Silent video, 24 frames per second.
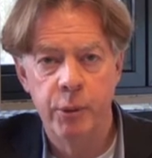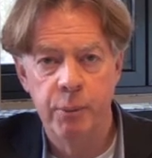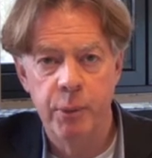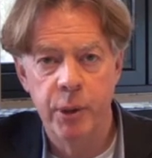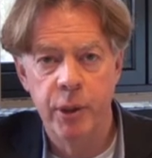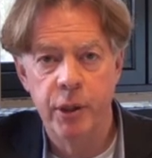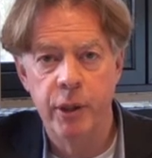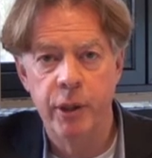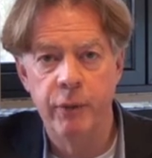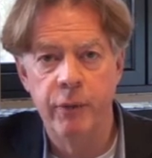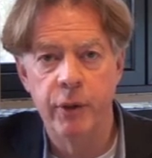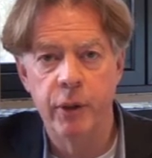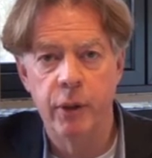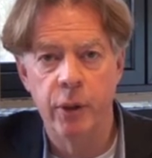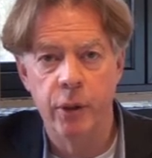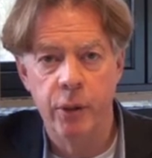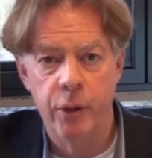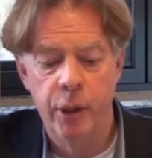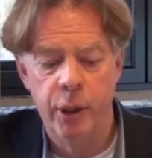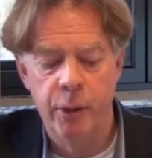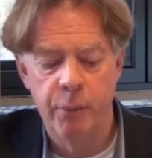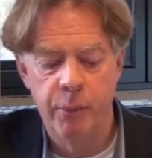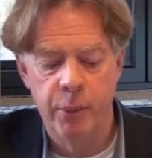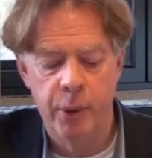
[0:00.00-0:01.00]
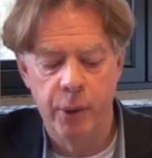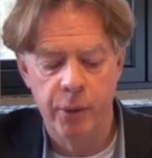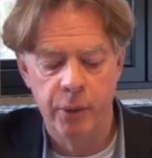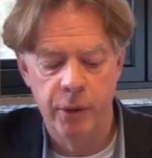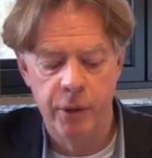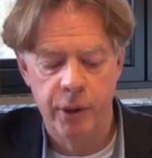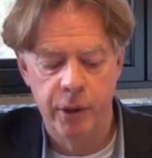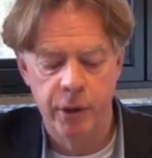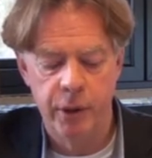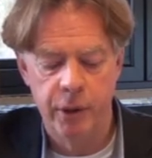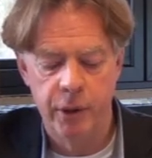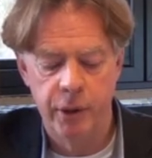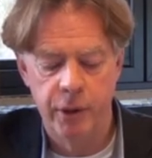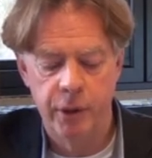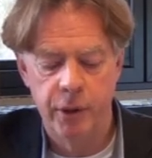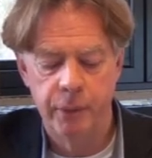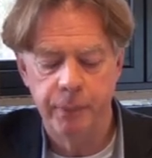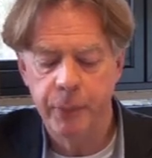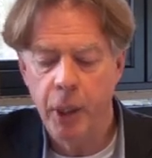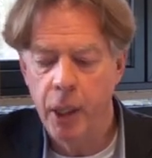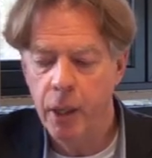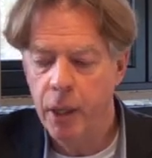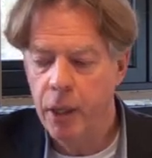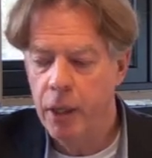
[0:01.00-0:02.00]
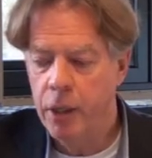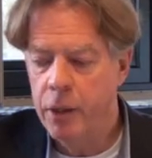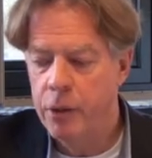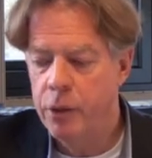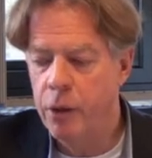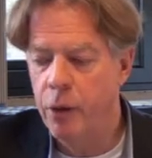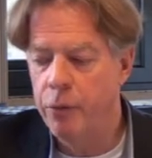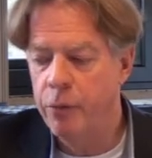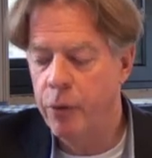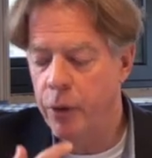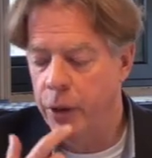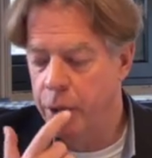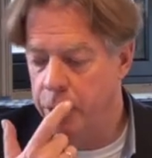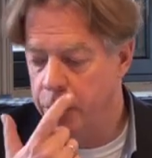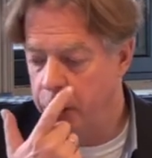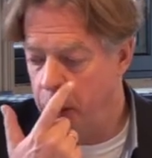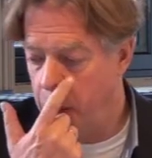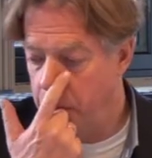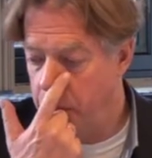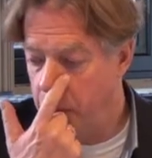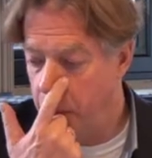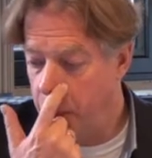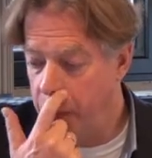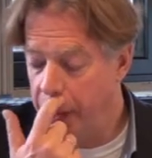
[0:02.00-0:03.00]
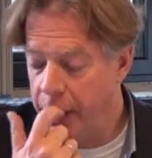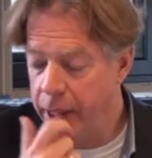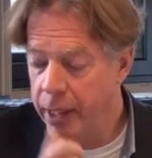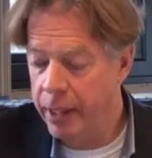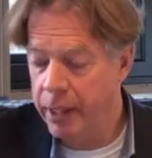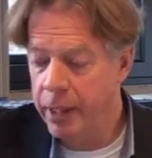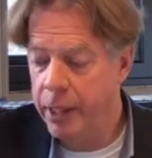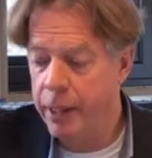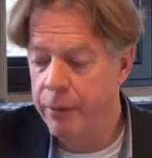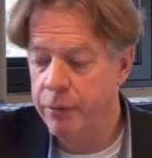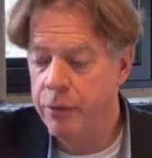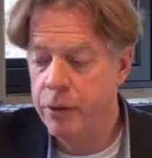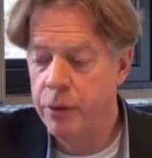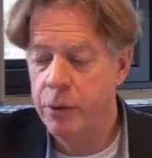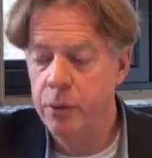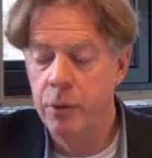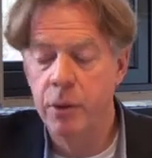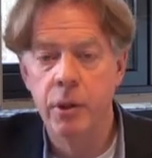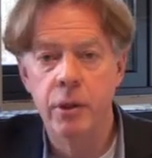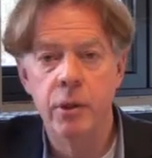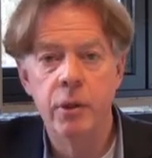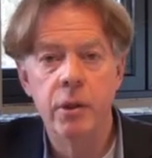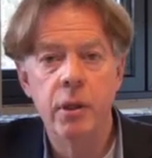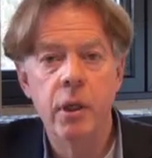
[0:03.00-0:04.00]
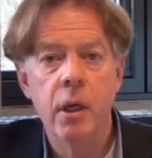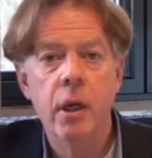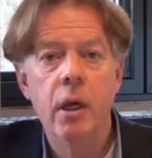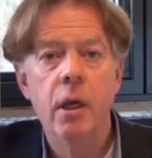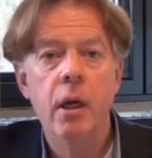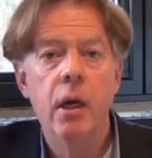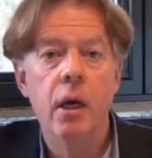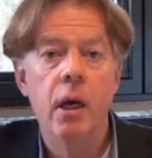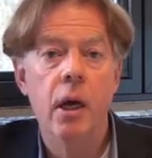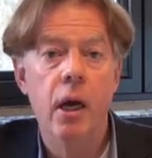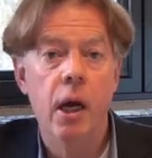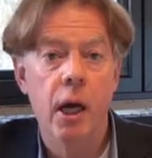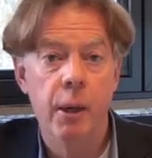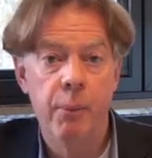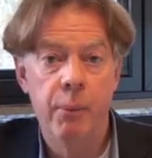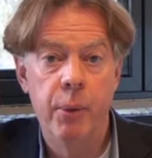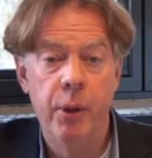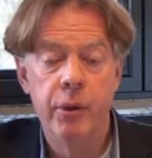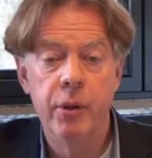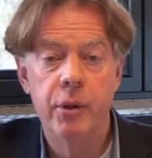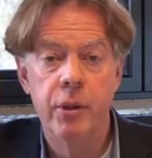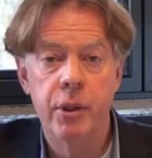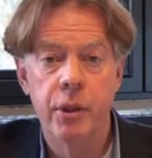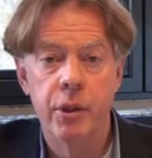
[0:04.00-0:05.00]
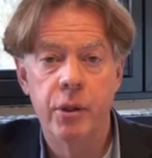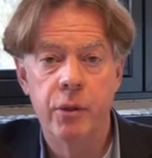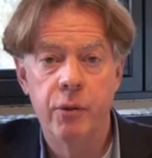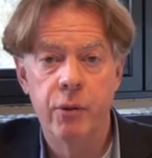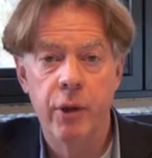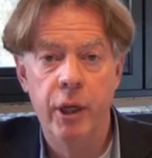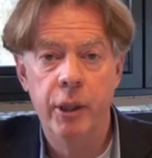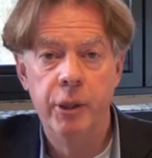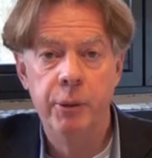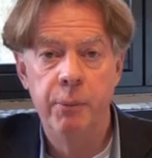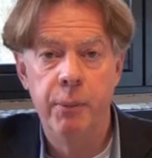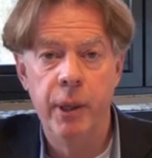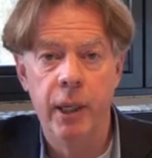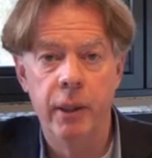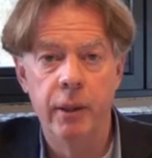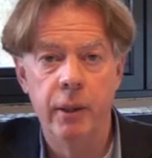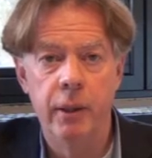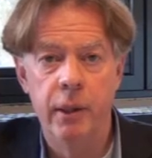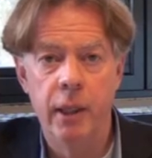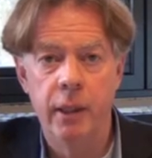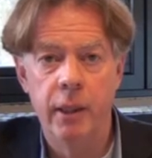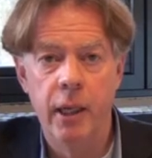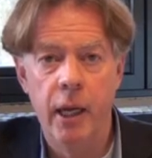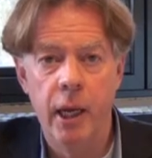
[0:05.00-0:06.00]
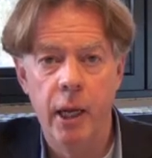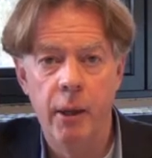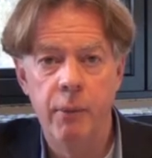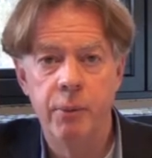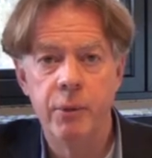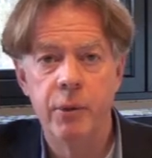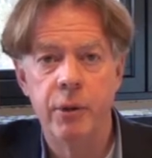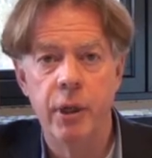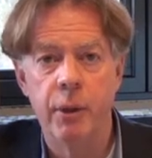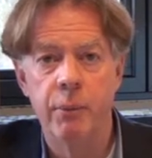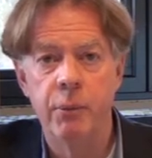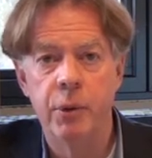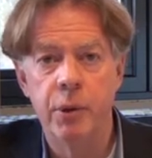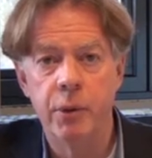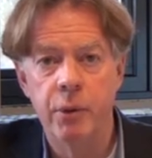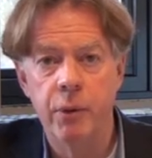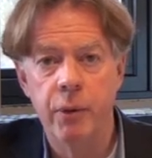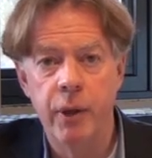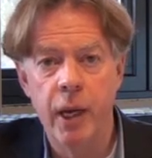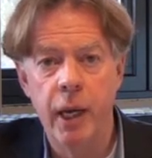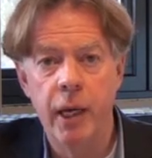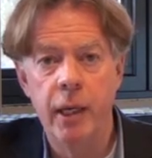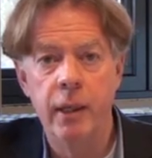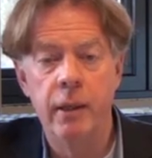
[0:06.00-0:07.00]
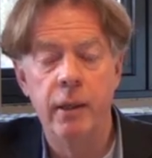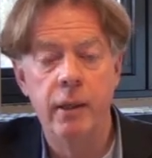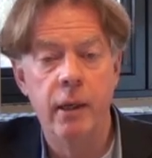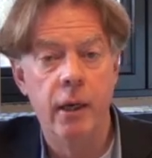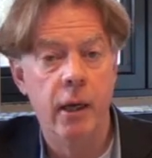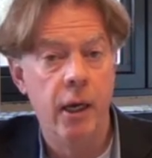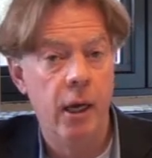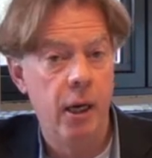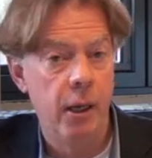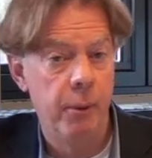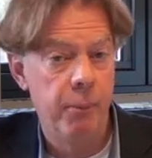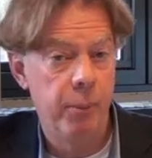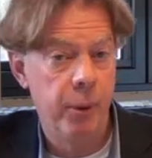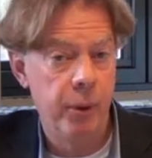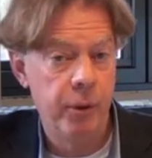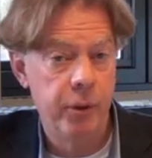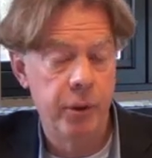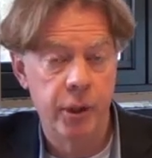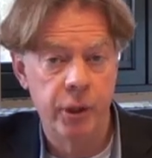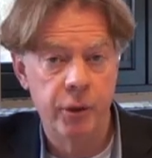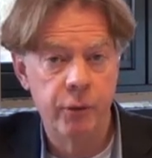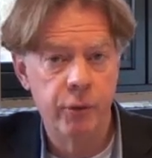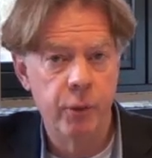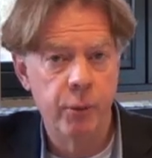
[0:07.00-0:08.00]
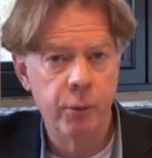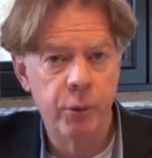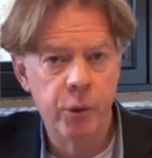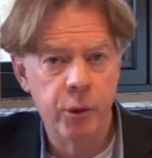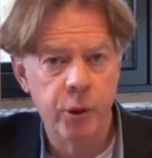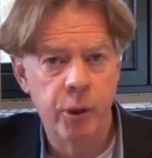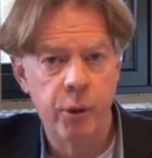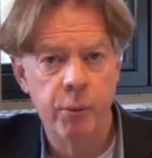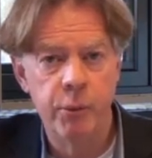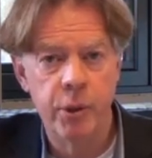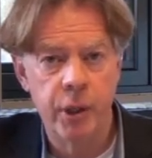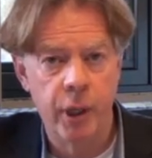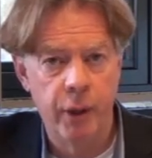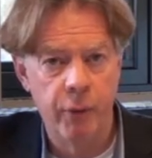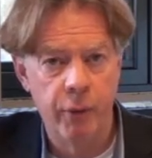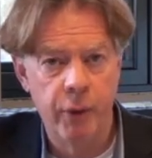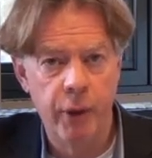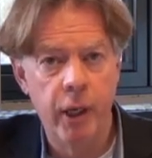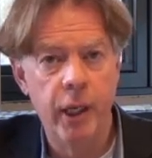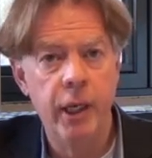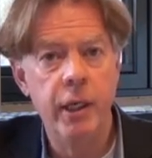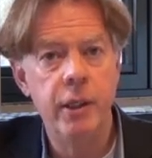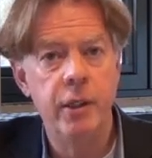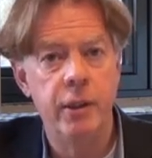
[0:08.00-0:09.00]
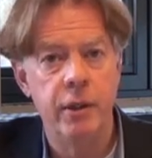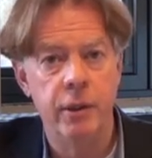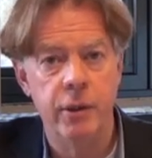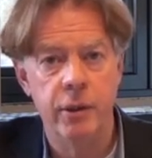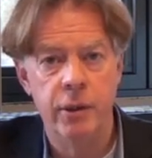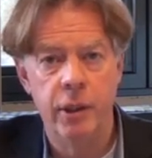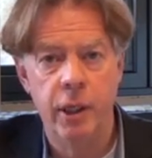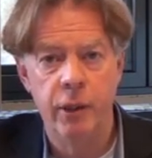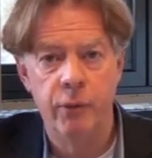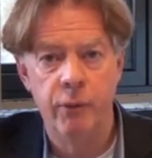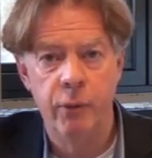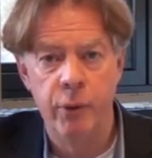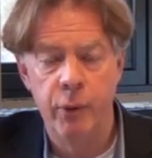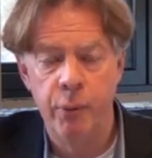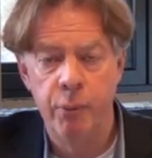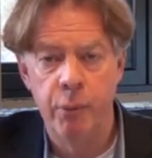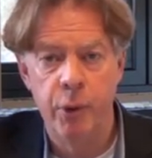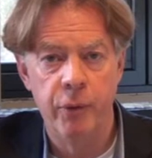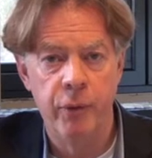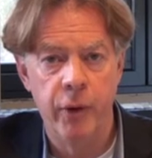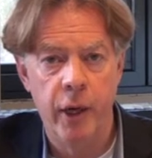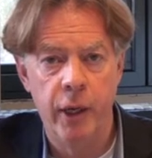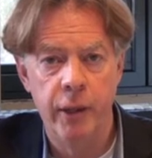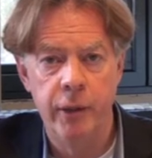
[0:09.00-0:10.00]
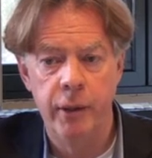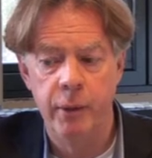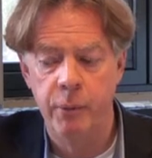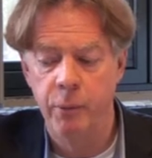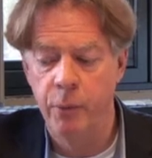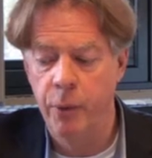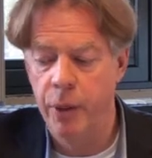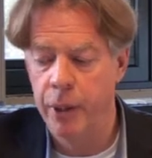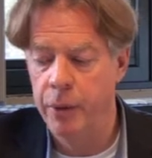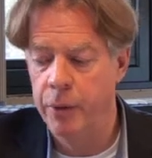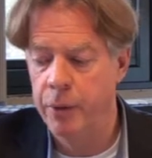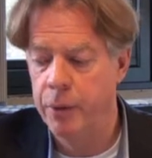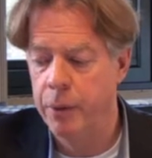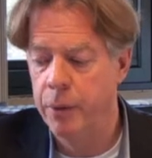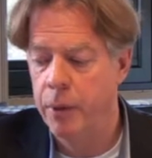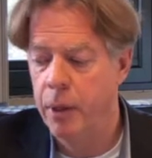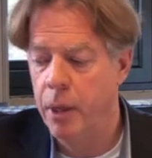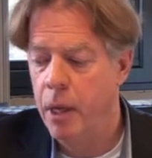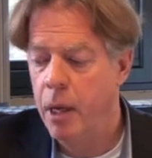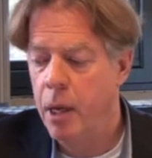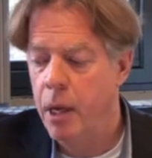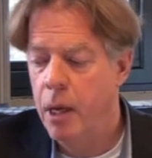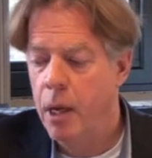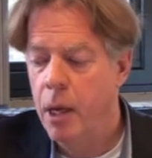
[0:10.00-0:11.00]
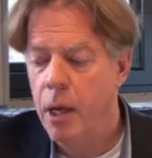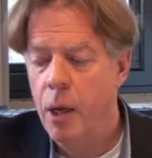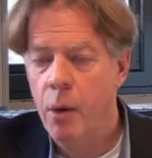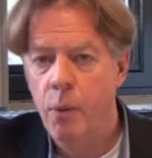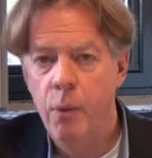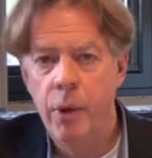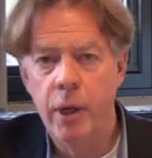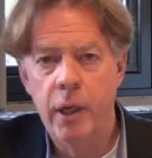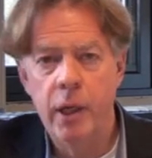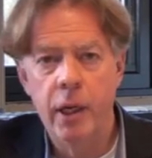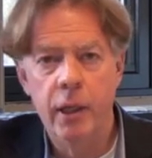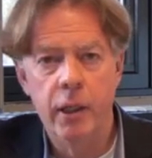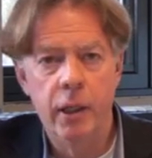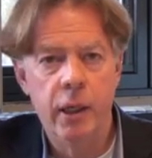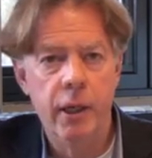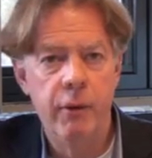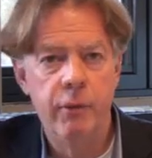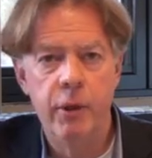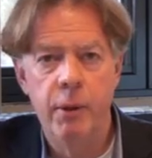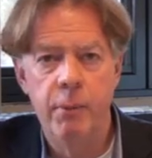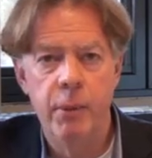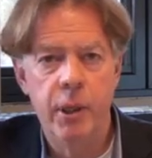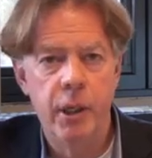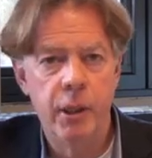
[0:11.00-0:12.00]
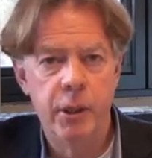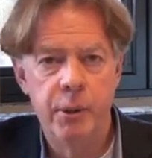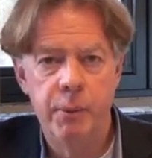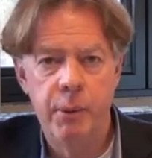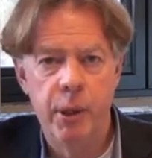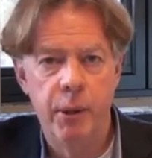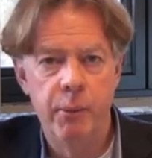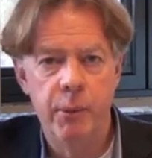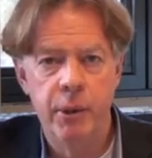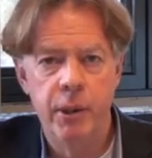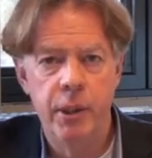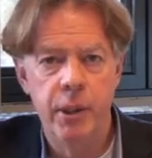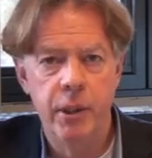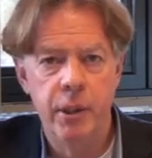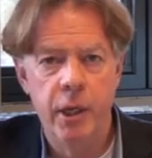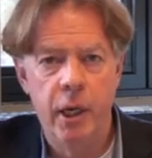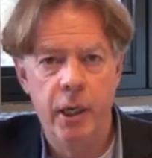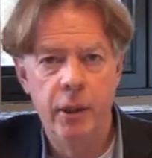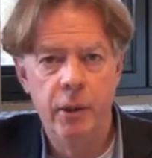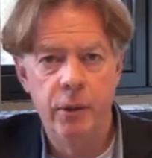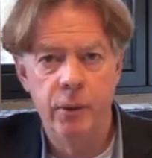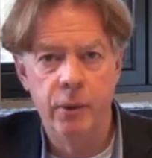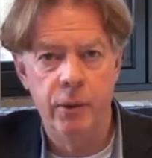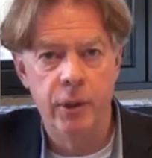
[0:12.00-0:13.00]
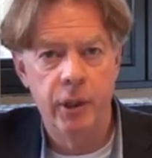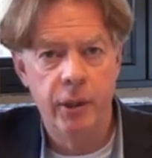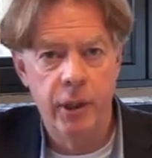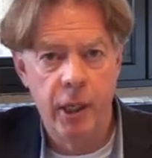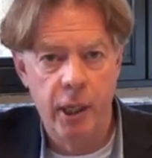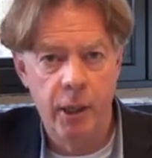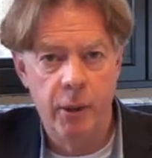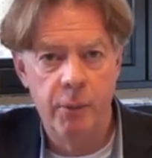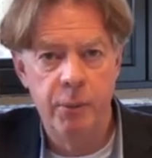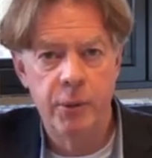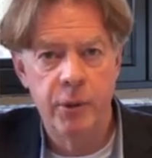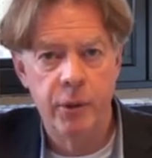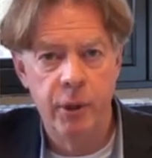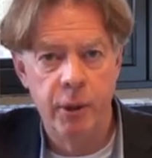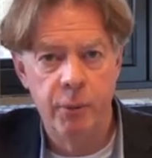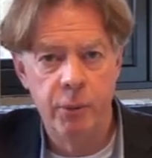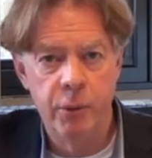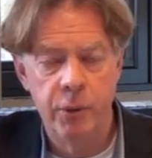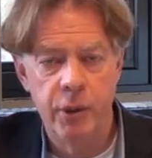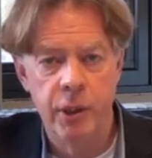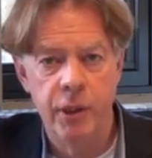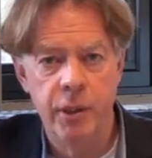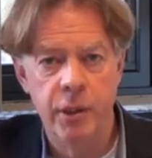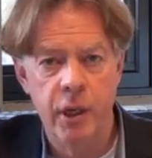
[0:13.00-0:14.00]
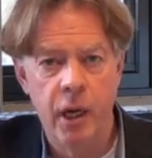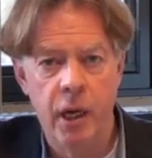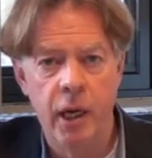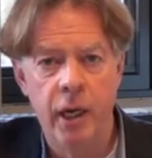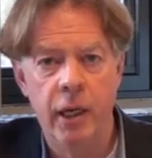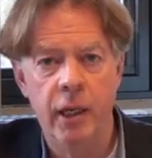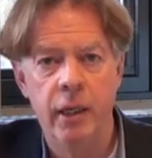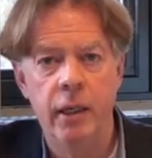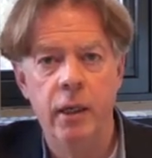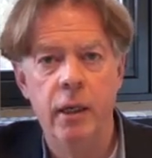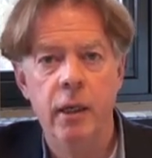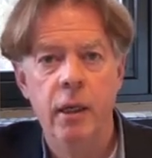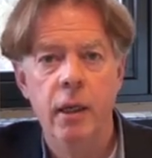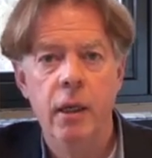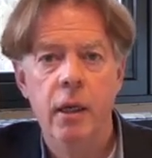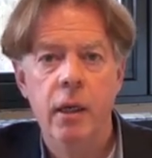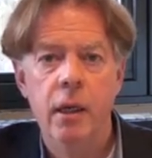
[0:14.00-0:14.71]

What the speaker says: specific learning processes. So for example, we can give students a hypothesis scratchpad that helps them to create a hypothesis from terms and relations that we provide them with. We can give them an experiment design tool that helps them to design